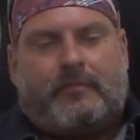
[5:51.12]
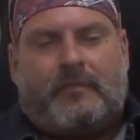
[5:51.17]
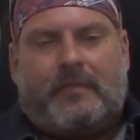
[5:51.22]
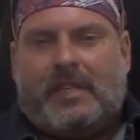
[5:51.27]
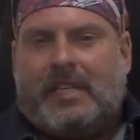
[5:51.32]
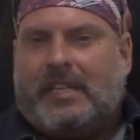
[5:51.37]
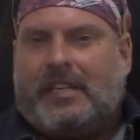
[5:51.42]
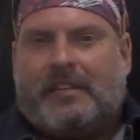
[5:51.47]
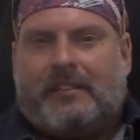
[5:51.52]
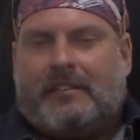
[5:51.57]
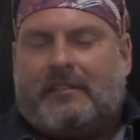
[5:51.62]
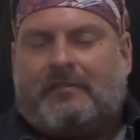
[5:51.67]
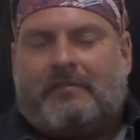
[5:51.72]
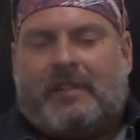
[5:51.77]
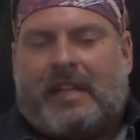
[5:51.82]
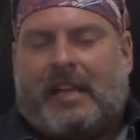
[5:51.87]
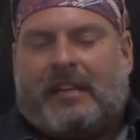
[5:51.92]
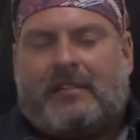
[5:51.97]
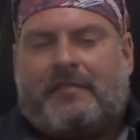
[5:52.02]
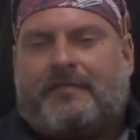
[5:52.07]
And
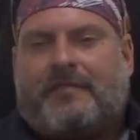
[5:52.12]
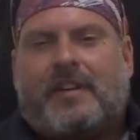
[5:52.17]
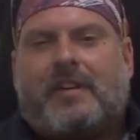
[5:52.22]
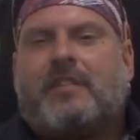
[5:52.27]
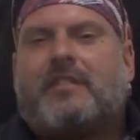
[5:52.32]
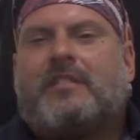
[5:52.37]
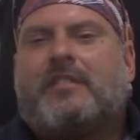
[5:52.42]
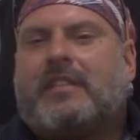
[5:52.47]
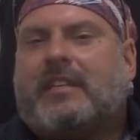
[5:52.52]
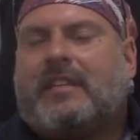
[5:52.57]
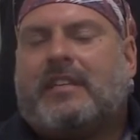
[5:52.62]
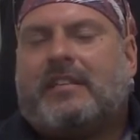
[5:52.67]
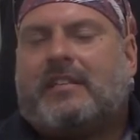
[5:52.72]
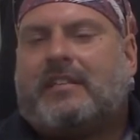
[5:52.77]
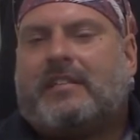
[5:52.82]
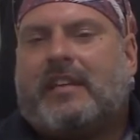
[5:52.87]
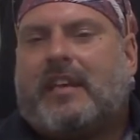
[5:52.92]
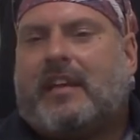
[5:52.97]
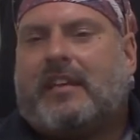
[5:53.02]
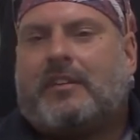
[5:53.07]
like the first thing he
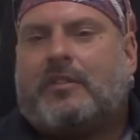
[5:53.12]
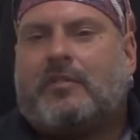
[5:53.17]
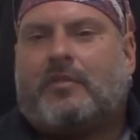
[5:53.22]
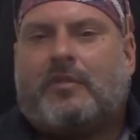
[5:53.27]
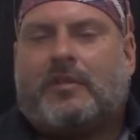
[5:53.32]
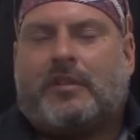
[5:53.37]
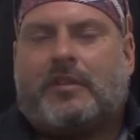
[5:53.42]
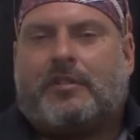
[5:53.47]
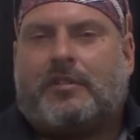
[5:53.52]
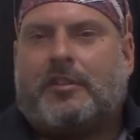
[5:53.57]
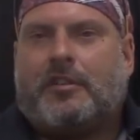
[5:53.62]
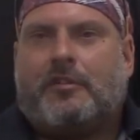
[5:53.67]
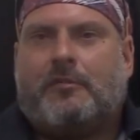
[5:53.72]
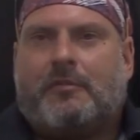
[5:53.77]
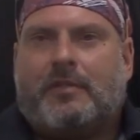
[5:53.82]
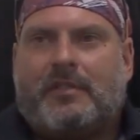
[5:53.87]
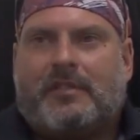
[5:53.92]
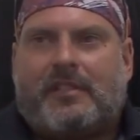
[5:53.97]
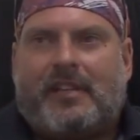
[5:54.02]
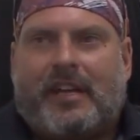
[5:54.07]
said during the group
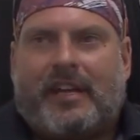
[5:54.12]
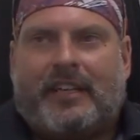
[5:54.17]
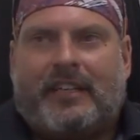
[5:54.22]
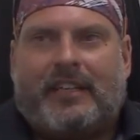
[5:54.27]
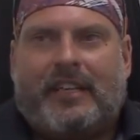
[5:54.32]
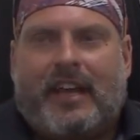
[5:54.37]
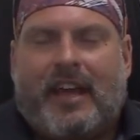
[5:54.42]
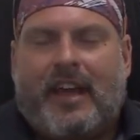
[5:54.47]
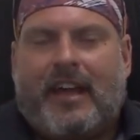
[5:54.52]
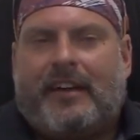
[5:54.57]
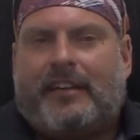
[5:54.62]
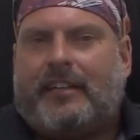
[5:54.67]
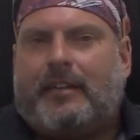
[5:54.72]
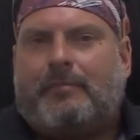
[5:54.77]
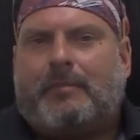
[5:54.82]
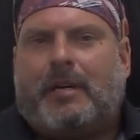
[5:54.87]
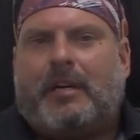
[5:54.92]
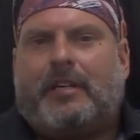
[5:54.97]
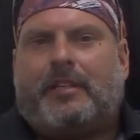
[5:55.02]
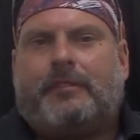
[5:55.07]
was like, yeah,
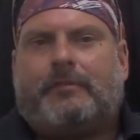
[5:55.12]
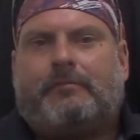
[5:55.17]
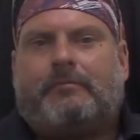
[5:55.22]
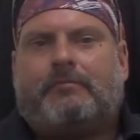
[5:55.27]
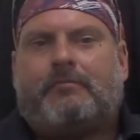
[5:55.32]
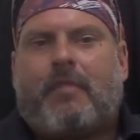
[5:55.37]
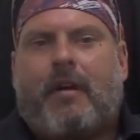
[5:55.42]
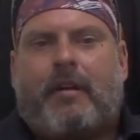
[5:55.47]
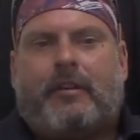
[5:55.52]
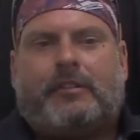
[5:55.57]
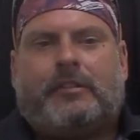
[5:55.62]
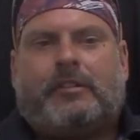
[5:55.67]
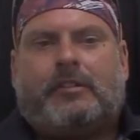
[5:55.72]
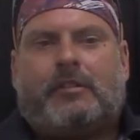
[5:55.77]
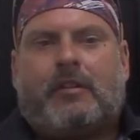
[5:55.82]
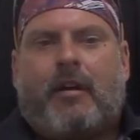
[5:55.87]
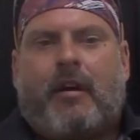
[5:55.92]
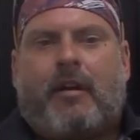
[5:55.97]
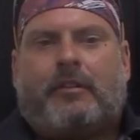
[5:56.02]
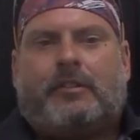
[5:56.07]
I'm uh,
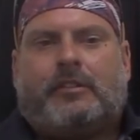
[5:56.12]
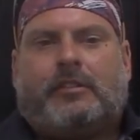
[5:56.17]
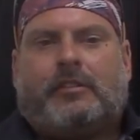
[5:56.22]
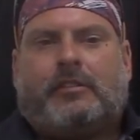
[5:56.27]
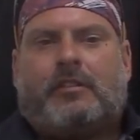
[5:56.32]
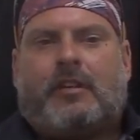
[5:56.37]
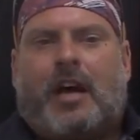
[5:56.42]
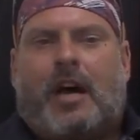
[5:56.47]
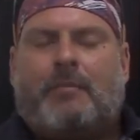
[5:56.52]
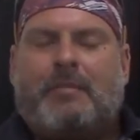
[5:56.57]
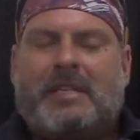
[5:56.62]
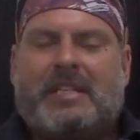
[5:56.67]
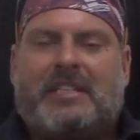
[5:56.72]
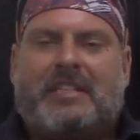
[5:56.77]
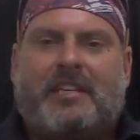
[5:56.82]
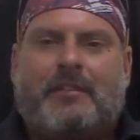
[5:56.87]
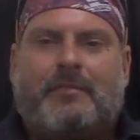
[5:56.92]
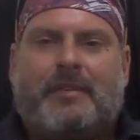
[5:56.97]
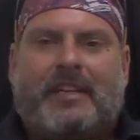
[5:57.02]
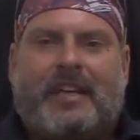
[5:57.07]
I'm
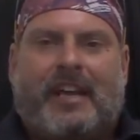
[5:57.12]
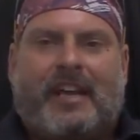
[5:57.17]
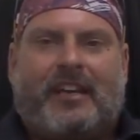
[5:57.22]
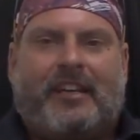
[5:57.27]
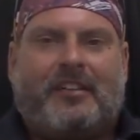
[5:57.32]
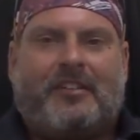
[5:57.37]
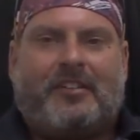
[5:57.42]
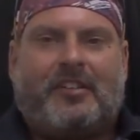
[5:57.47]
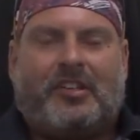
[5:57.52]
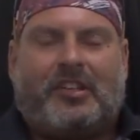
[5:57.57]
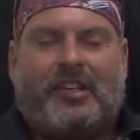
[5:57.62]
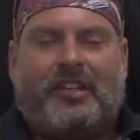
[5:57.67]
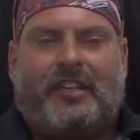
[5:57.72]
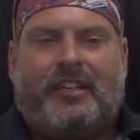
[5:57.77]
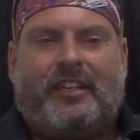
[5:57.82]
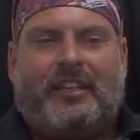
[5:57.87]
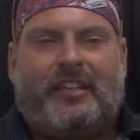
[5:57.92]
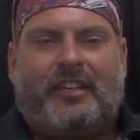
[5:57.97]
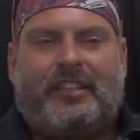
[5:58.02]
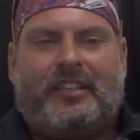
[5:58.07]
intimidating
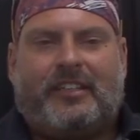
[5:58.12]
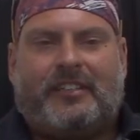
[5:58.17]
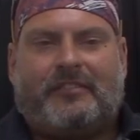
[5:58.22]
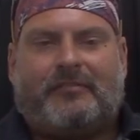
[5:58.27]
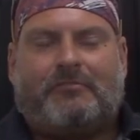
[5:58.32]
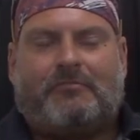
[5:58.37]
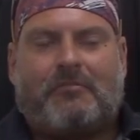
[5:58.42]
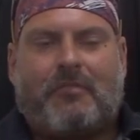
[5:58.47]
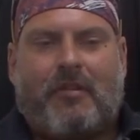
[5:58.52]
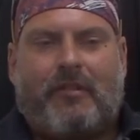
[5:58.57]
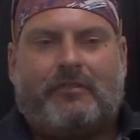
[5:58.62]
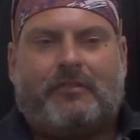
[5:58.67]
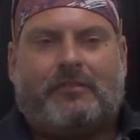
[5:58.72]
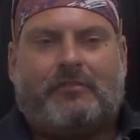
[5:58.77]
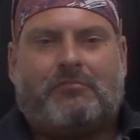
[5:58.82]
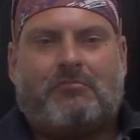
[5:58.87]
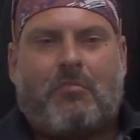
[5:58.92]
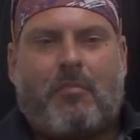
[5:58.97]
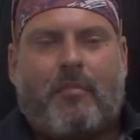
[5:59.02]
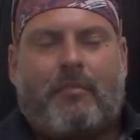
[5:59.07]
looking, and
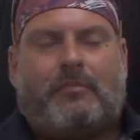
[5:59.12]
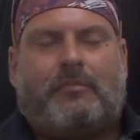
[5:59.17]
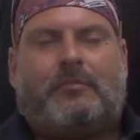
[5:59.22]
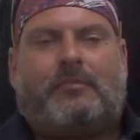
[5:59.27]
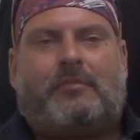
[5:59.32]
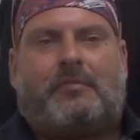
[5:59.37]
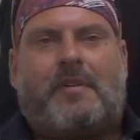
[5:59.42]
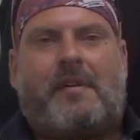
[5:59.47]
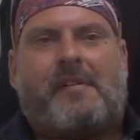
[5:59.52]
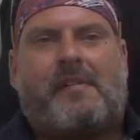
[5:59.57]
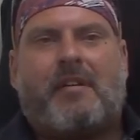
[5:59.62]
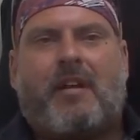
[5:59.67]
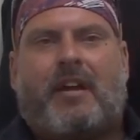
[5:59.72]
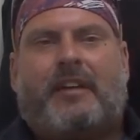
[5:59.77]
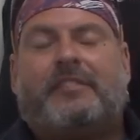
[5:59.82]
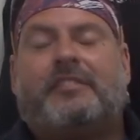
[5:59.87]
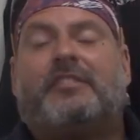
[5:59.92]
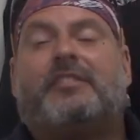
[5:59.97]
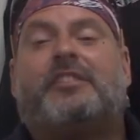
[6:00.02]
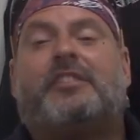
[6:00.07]

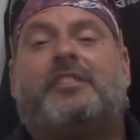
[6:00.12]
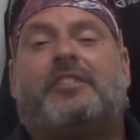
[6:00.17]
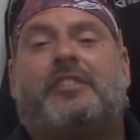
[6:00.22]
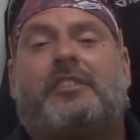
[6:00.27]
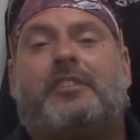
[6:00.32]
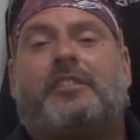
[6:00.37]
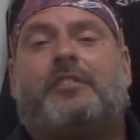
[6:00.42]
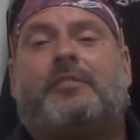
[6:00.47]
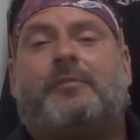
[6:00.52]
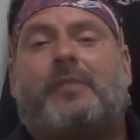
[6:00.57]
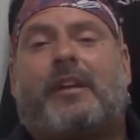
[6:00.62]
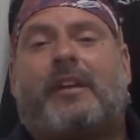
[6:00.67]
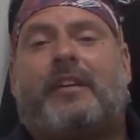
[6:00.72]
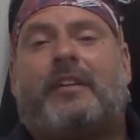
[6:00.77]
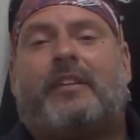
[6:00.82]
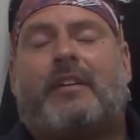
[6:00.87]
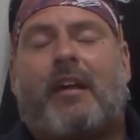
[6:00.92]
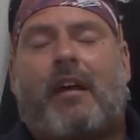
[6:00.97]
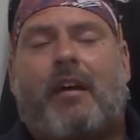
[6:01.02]
he was a good dude, man.